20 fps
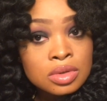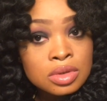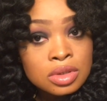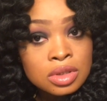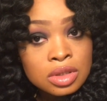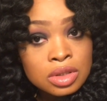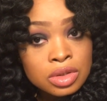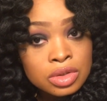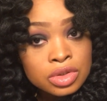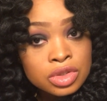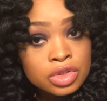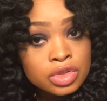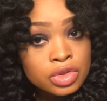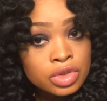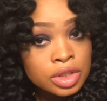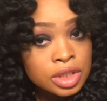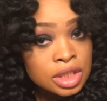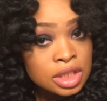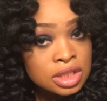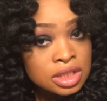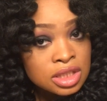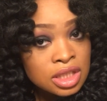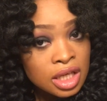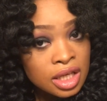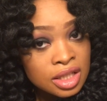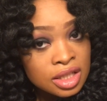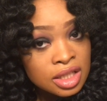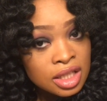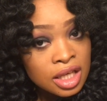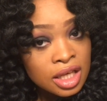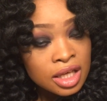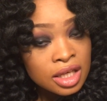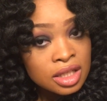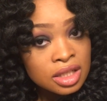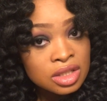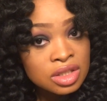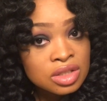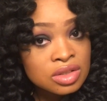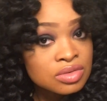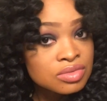The little strings like
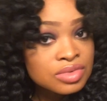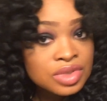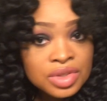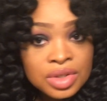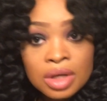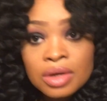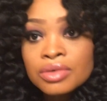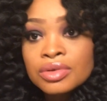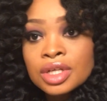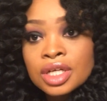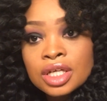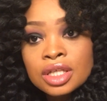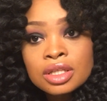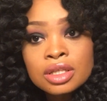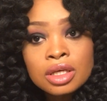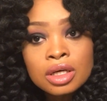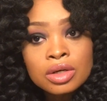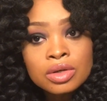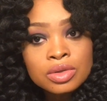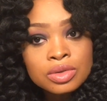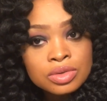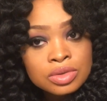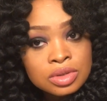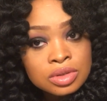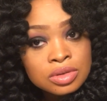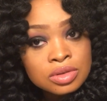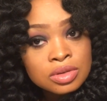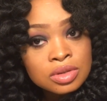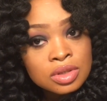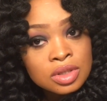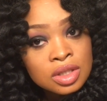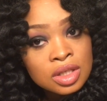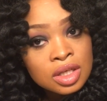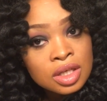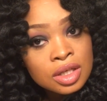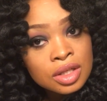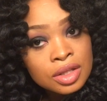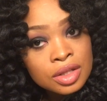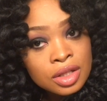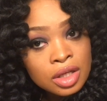that, you don't need those.
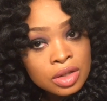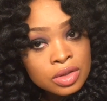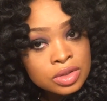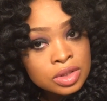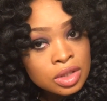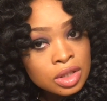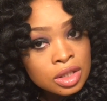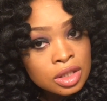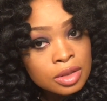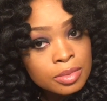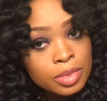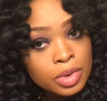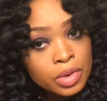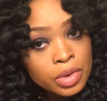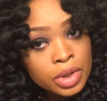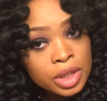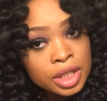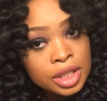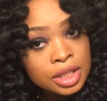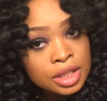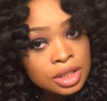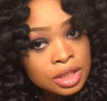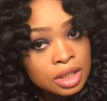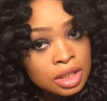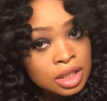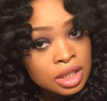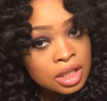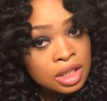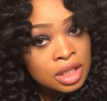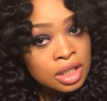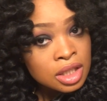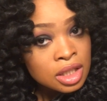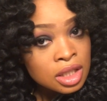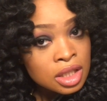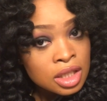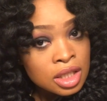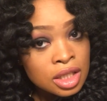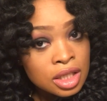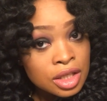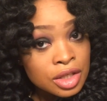Those aren't important.
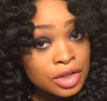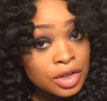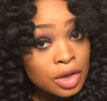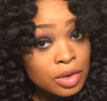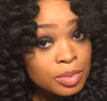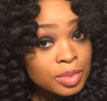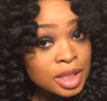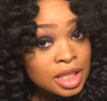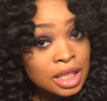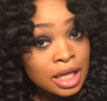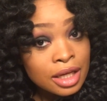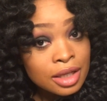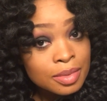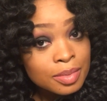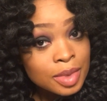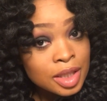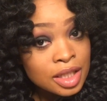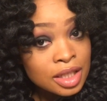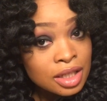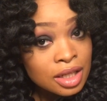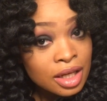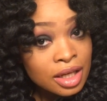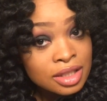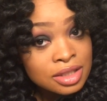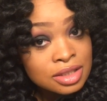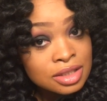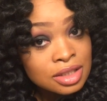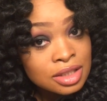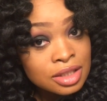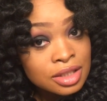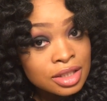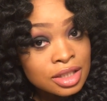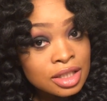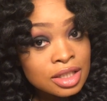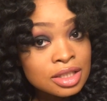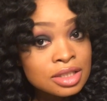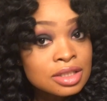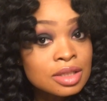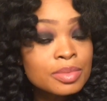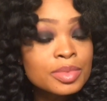Don't be like me and accidentally
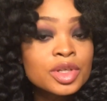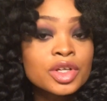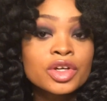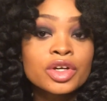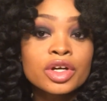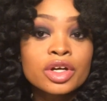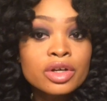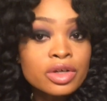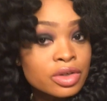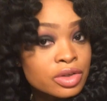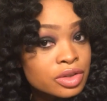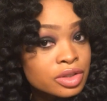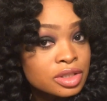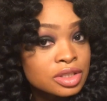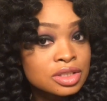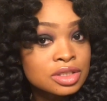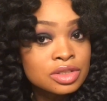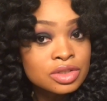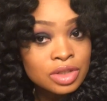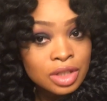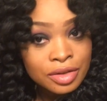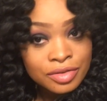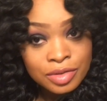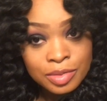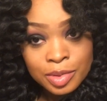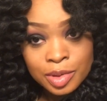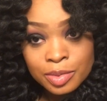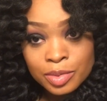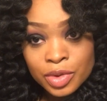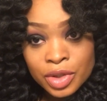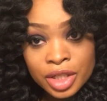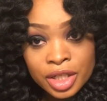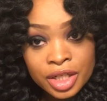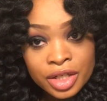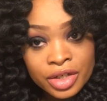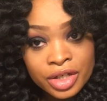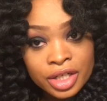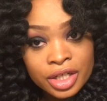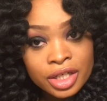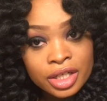cut some of your curl because you'll have to put more
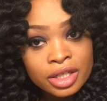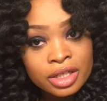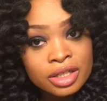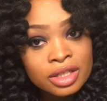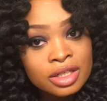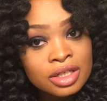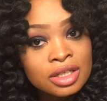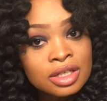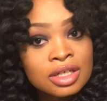hair in